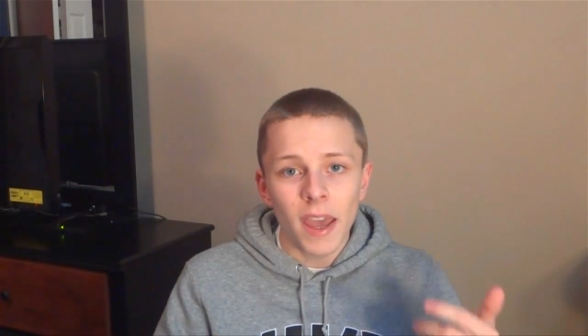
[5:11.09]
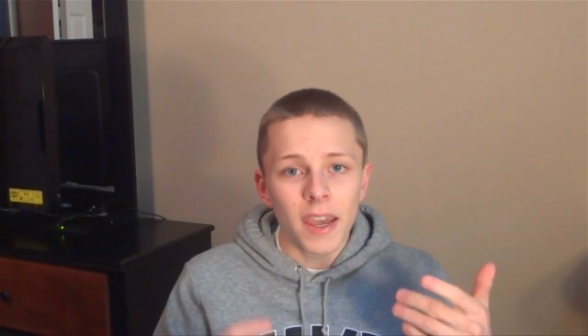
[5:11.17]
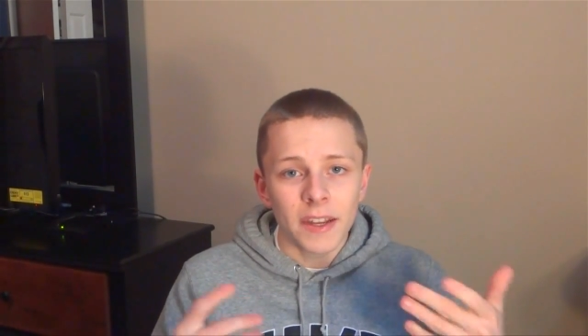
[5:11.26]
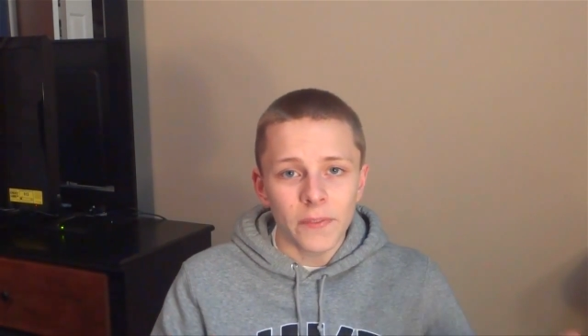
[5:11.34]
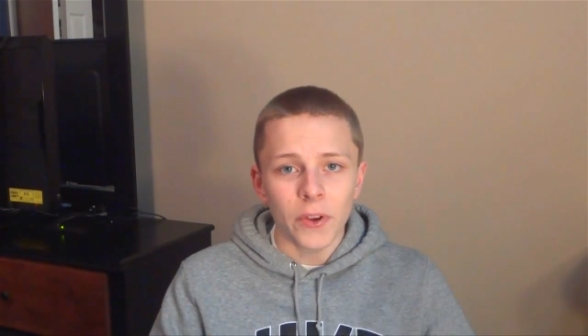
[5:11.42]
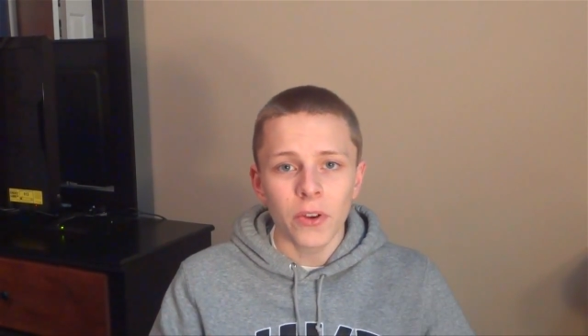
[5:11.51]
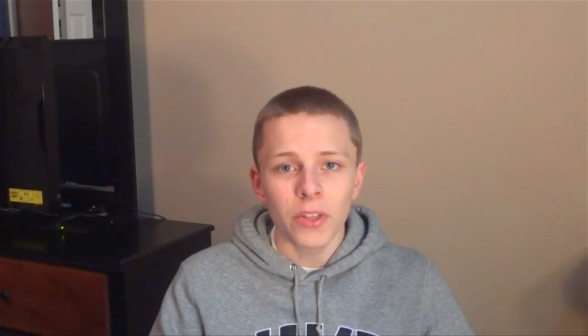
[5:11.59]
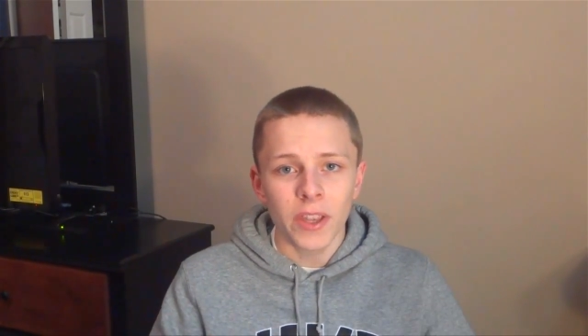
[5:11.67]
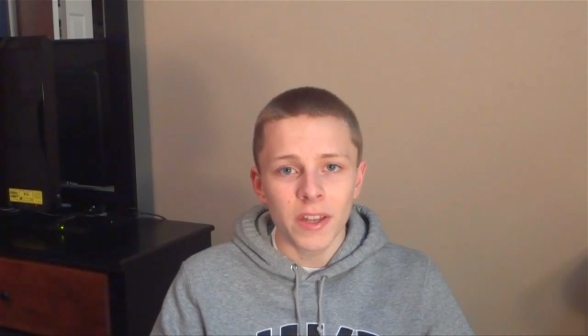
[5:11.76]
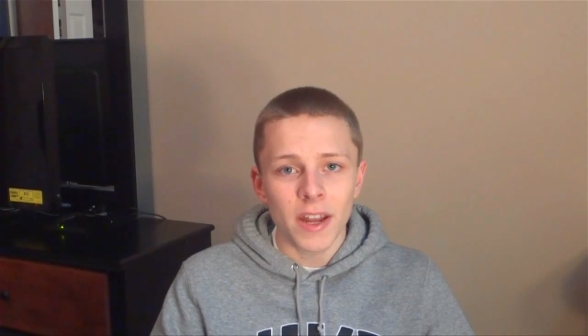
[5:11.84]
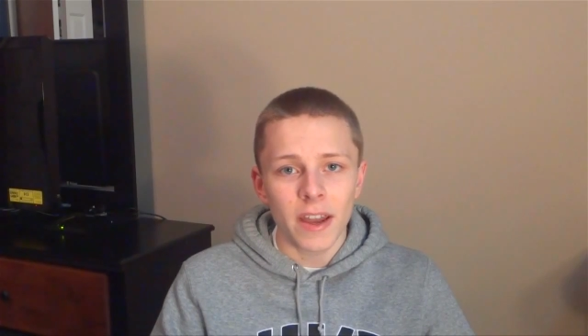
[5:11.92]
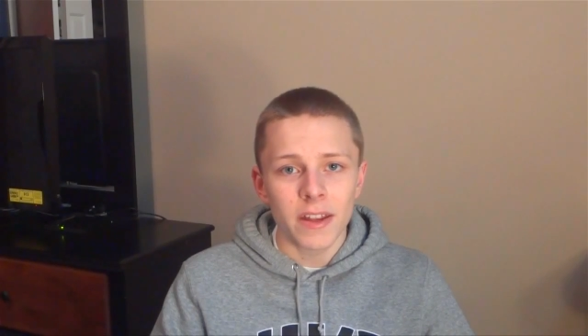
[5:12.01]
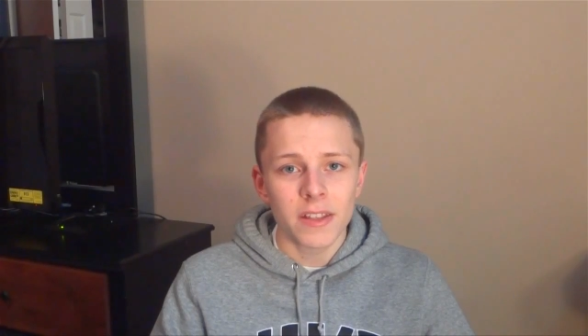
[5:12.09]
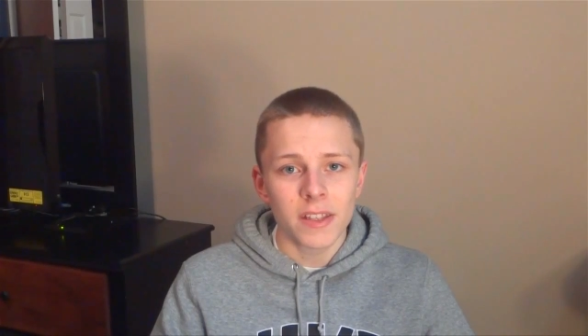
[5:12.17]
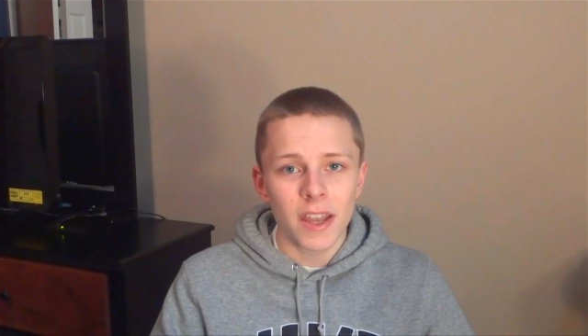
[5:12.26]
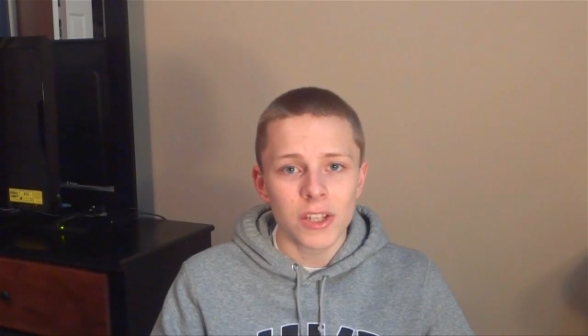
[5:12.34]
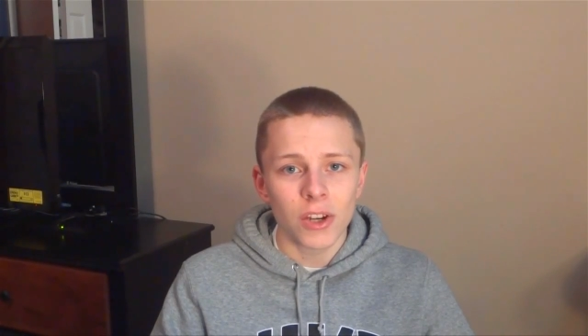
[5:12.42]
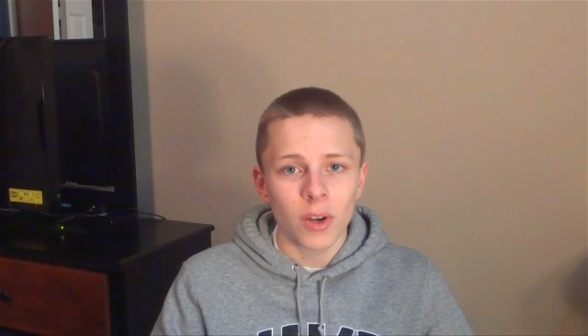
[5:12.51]
And if you're in the United
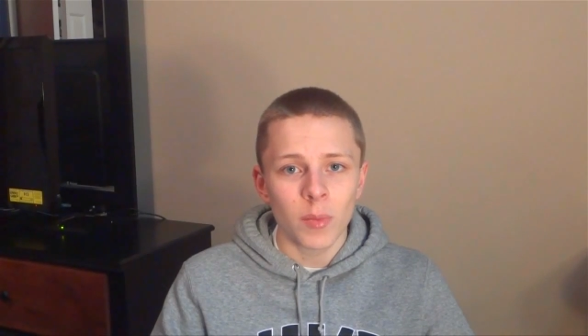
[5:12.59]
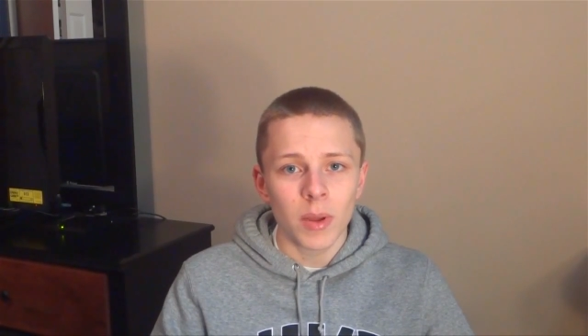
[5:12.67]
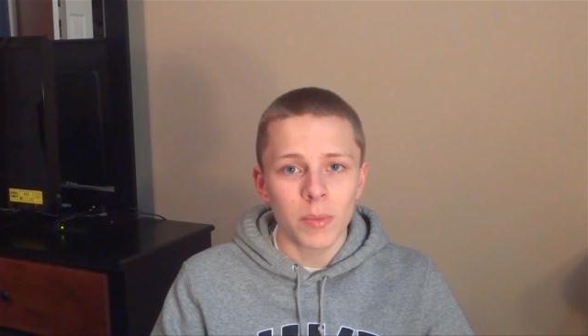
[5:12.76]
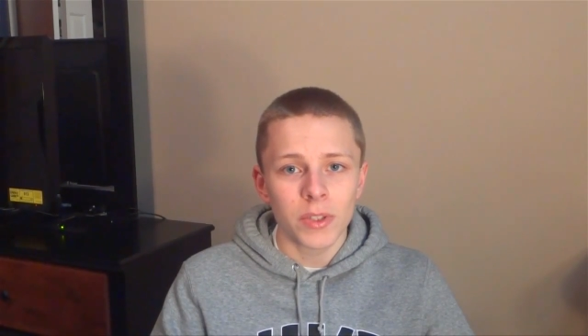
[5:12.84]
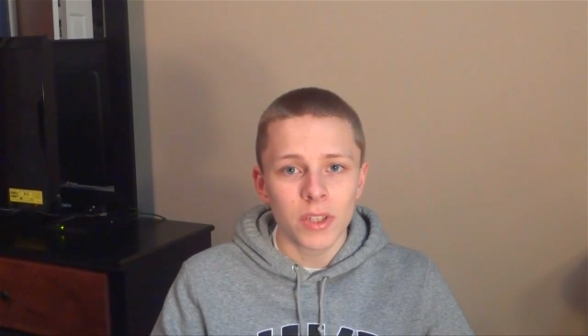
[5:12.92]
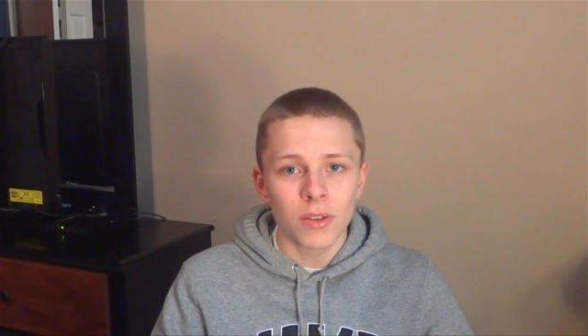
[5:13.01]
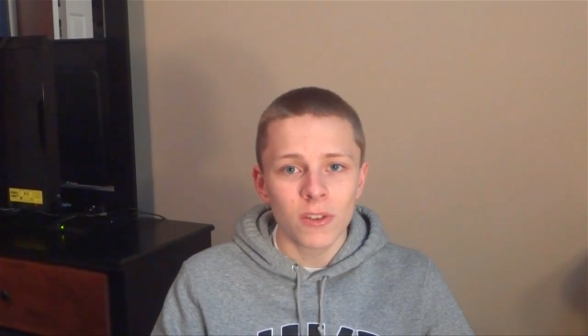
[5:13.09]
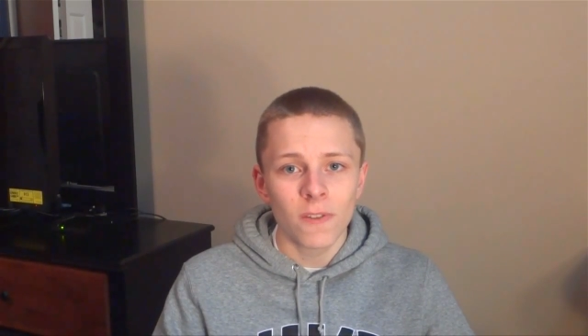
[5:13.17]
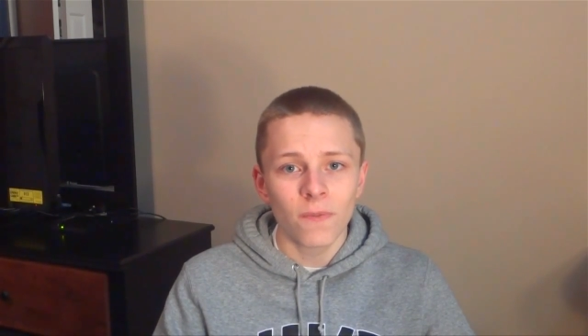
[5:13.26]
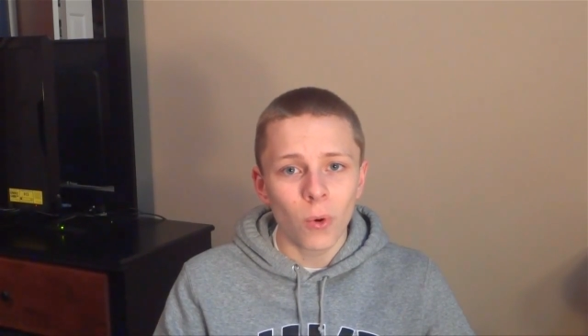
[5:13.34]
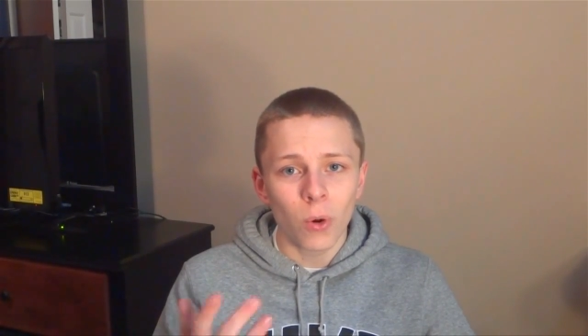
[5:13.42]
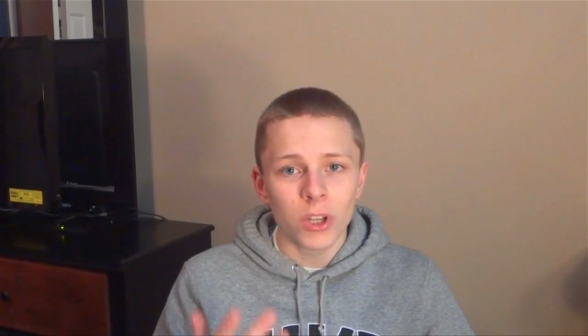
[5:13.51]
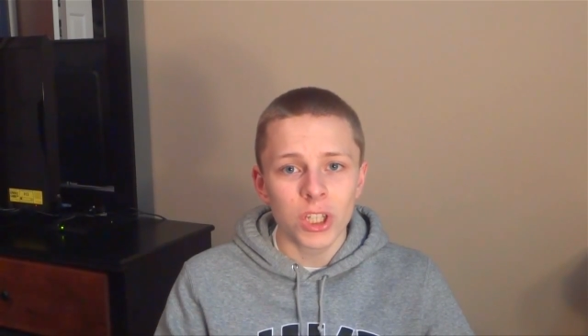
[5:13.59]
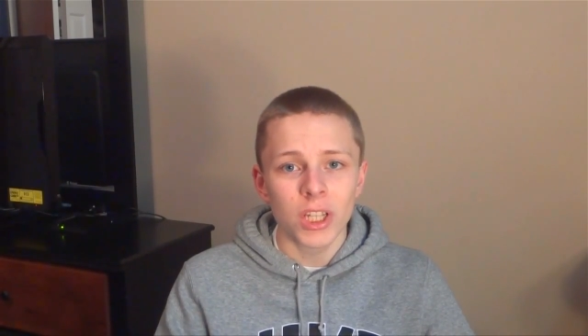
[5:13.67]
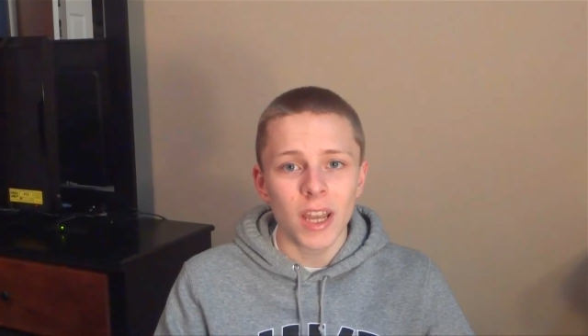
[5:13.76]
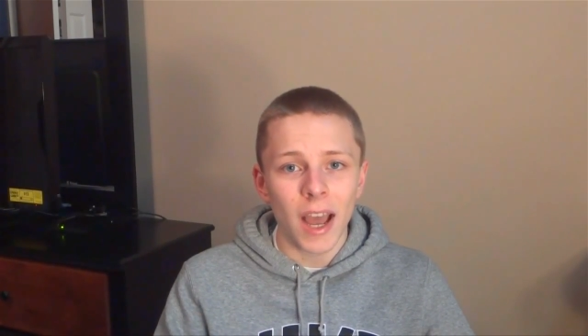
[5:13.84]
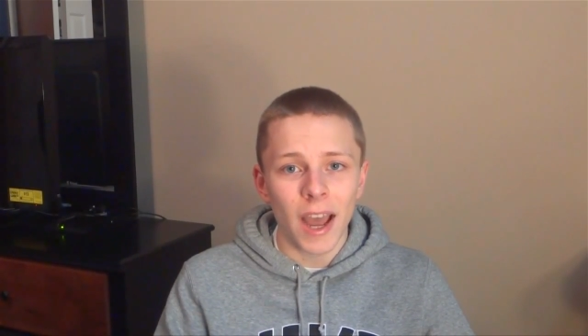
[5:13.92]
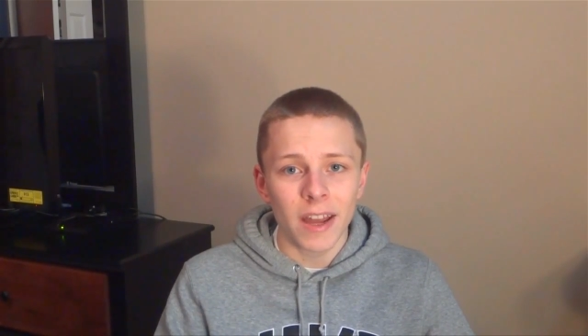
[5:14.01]
States, you're going to be able to use
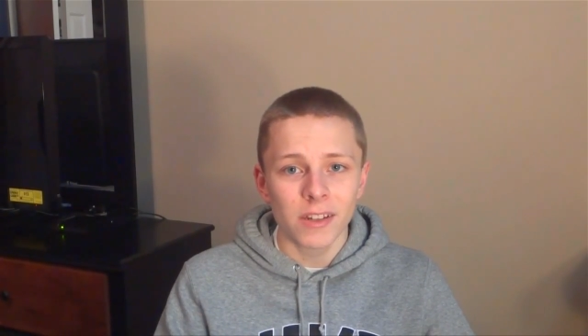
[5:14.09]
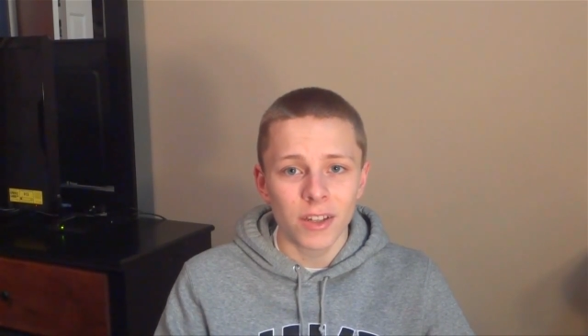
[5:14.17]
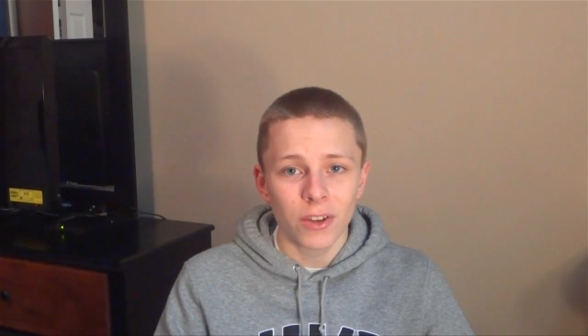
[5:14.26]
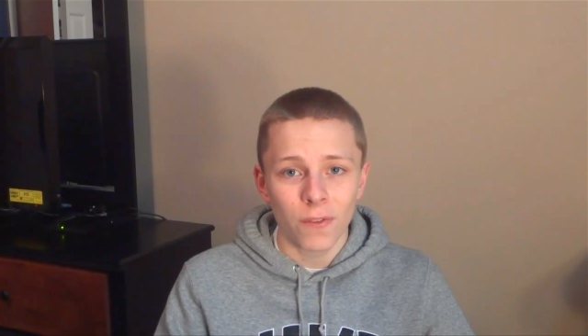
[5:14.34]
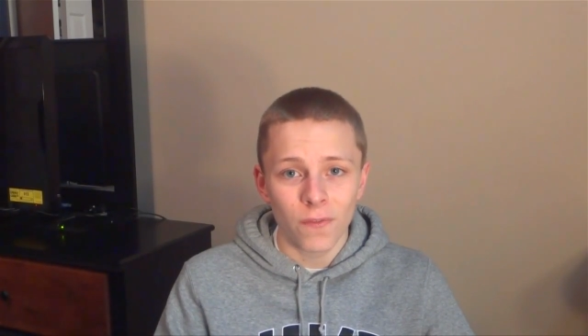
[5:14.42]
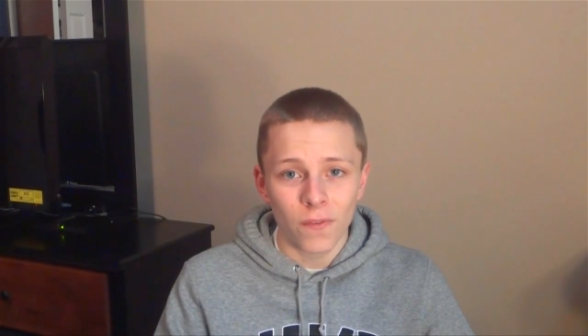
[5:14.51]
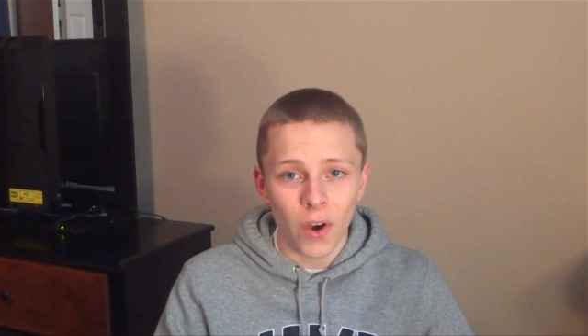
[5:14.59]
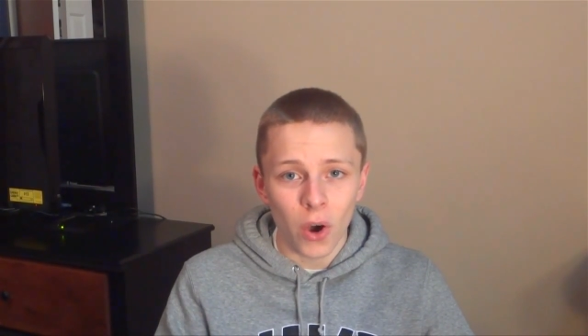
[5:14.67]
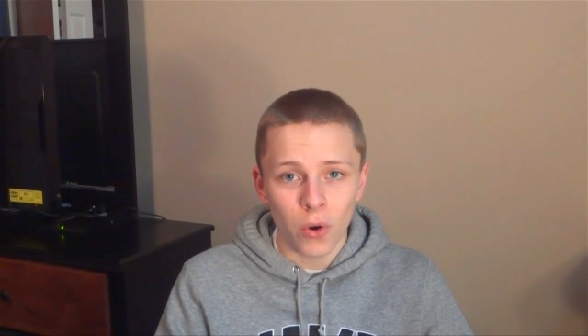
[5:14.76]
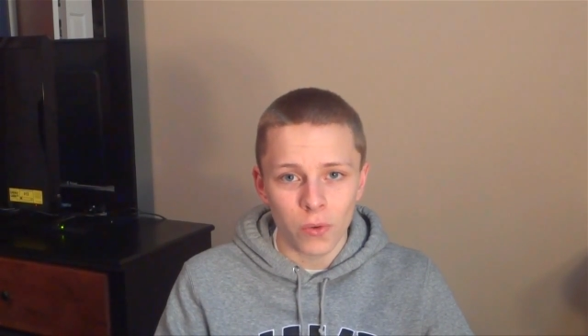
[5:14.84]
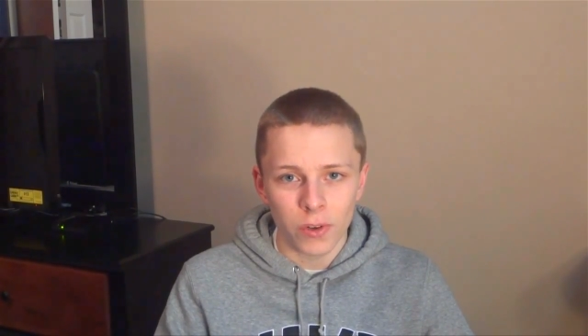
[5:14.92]
4G on your phone.